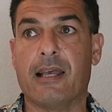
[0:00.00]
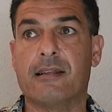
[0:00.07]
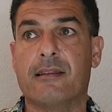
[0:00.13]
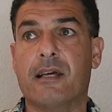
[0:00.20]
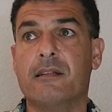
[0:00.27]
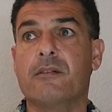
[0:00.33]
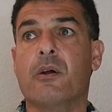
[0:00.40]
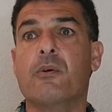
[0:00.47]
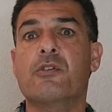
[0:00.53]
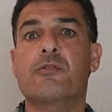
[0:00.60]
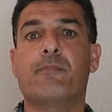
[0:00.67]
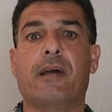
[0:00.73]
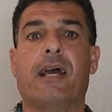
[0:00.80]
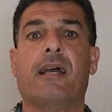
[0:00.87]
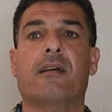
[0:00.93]
And that
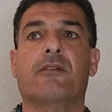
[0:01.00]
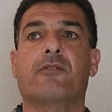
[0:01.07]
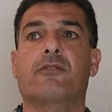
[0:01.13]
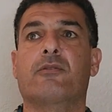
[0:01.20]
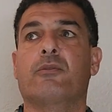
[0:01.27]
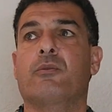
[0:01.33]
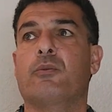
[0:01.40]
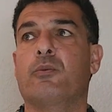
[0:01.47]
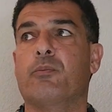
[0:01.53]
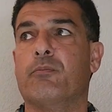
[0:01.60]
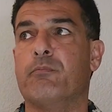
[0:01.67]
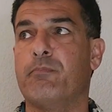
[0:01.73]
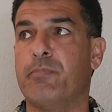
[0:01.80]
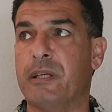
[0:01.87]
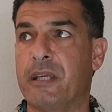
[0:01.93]
goes back
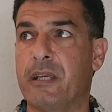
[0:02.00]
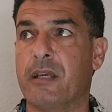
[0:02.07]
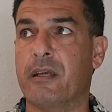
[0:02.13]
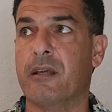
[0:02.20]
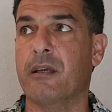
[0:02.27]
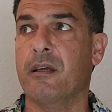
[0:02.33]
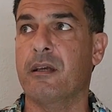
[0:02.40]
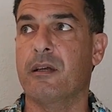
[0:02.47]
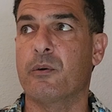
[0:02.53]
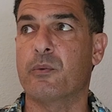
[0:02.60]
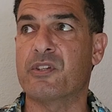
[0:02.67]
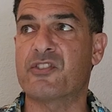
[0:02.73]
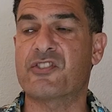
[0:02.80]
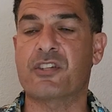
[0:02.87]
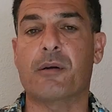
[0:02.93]
to being
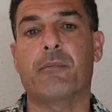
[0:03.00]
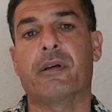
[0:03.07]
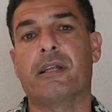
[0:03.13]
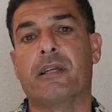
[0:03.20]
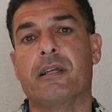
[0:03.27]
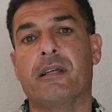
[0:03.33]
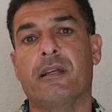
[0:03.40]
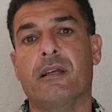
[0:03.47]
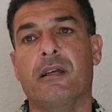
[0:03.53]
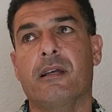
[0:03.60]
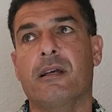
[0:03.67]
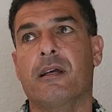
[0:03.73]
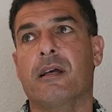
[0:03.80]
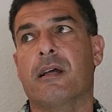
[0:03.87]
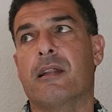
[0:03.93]
with somebody
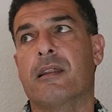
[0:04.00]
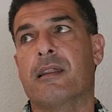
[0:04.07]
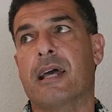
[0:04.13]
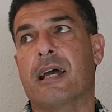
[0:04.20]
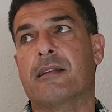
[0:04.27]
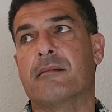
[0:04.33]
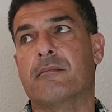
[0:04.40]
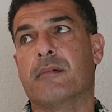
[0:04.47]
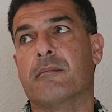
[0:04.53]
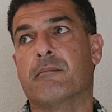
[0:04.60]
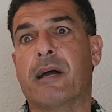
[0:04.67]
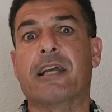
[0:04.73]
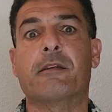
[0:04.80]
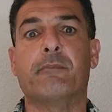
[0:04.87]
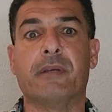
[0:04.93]
that
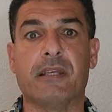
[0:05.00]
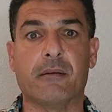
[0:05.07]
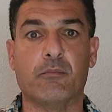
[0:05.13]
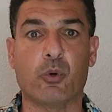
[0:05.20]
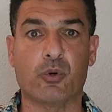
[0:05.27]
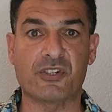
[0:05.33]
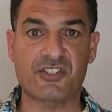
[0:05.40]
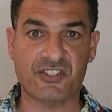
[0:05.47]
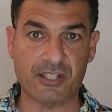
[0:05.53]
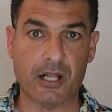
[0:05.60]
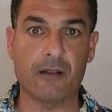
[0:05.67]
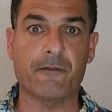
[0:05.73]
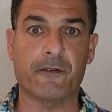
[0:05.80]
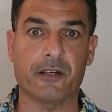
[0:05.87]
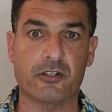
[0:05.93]
might be more
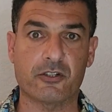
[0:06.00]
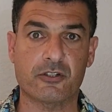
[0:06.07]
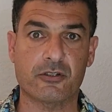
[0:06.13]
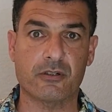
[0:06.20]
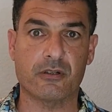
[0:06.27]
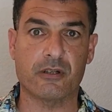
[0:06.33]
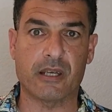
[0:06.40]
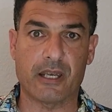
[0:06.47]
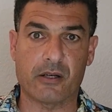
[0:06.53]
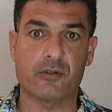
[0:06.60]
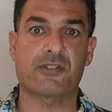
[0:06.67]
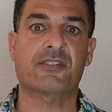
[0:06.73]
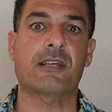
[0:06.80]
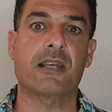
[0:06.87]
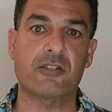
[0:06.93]
selfish,
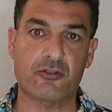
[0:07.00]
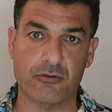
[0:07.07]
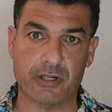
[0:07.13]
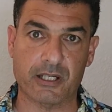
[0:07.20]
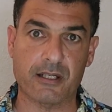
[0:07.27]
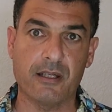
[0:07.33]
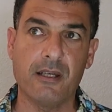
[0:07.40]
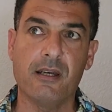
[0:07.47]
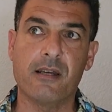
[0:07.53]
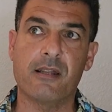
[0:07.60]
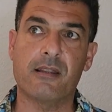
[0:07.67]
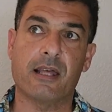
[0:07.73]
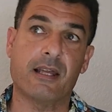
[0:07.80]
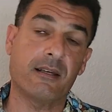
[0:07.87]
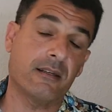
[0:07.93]
egocentric,
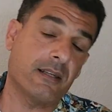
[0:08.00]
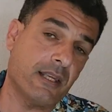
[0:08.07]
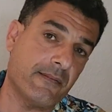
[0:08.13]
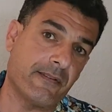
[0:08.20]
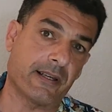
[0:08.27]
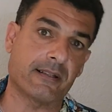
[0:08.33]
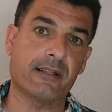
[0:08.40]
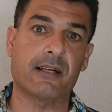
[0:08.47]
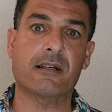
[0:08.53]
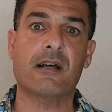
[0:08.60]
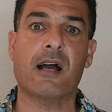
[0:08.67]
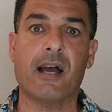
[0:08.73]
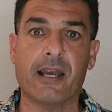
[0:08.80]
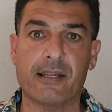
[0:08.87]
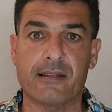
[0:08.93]
than giving, than
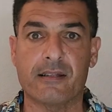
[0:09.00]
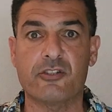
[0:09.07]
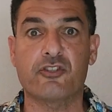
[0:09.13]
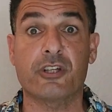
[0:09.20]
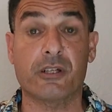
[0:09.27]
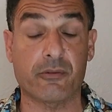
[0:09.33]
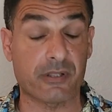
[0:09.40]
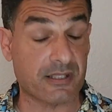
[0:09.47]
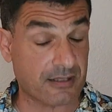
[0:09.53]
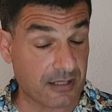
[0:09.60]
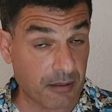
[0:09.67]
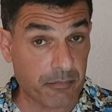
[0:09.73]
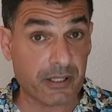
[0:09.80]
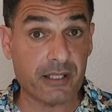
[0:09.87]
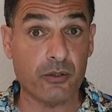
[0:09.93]
kind, than generous.
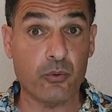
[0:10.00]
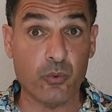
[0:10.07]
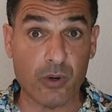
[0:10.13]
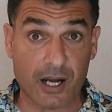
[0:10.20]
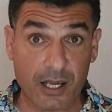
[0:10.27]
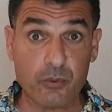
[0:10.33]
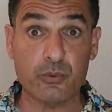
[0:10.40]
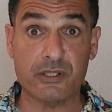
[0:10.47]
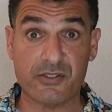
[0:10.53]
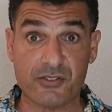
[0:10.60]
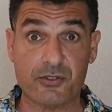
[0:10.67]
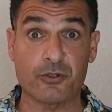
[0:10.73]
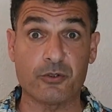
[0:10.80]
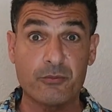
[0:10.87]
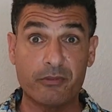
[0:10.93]
Somebody who I would
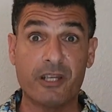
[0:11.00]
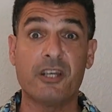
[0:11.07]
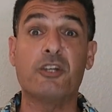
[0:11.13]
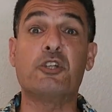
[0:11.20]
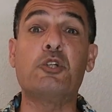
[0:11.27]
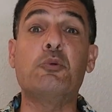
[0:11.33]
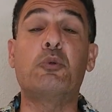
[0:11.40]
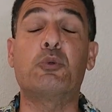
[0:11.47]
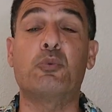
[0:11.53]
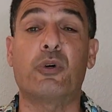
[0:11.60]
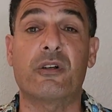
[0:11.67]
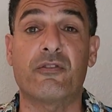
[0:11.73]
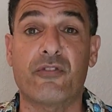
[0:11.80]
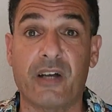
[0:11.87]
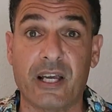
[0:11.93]
assume you would
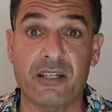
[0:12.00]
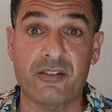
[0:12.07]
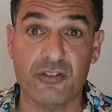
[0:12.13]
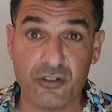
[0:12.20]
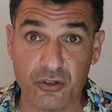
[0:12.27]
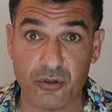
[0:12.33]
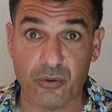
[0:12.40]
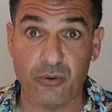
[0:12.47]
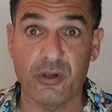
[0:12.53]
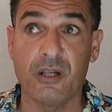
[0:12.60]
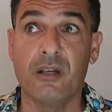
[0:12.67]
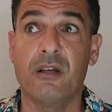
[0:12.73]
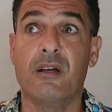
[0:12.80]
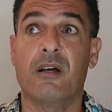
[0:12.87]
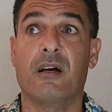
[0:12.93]
want to find too.